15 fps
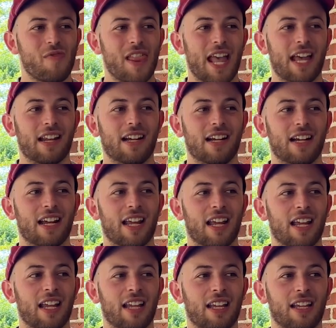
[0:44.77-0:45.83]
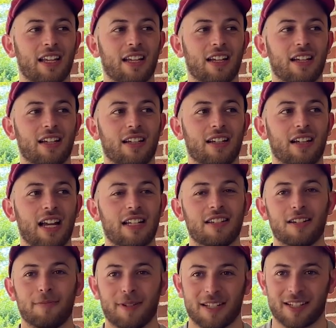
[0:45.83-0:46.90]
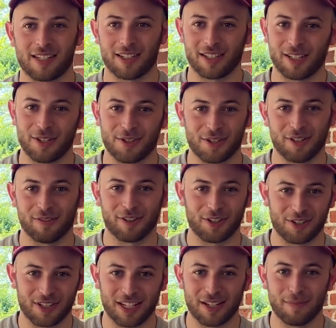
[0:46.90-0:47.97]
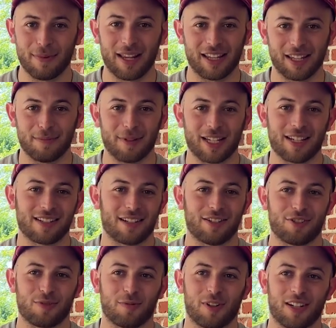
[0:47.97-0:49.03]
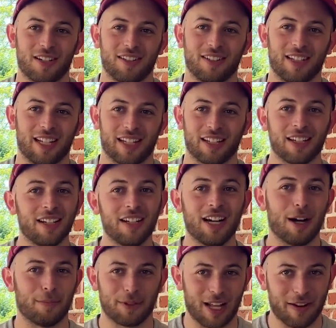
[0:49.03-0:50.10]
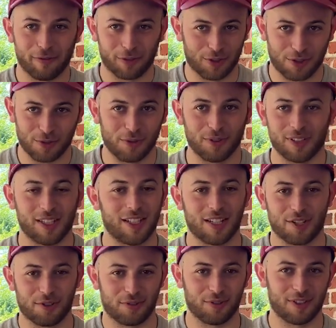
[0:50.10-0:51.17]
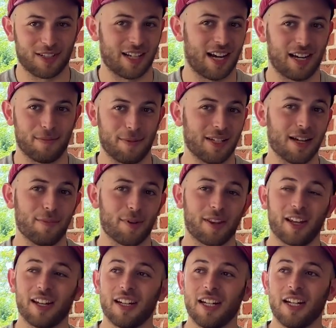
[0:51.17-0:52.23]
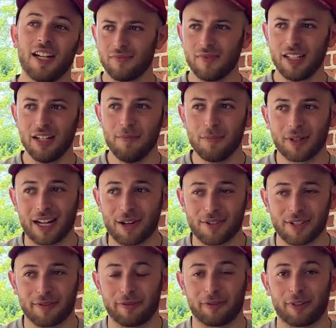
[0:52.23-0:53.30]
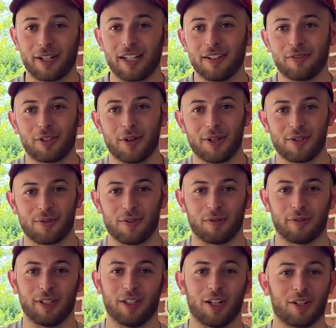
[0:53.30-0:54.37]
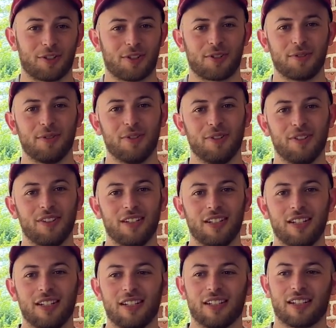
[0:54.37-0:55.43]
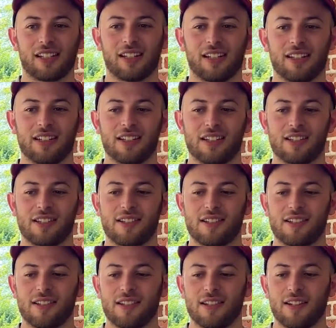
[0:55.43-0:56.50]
And I ended up at Syracuse University mainly because I just wanted to apply for a school in industrial design and be done with it. But I was afraid of going to a real art school because